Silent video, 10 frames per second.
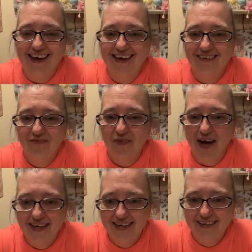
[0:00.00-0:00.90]
And
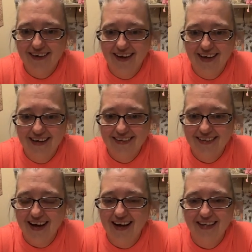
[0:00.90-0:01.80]
Friday
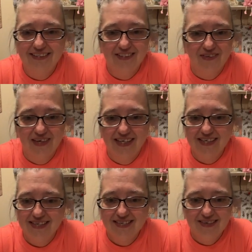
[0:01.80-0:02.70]
night, I enjoyed
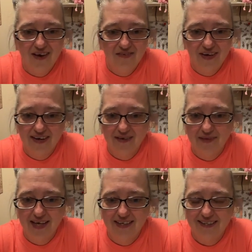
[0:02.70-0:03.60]
it so very
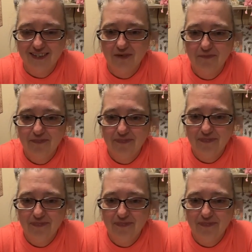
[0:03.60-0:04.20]
much.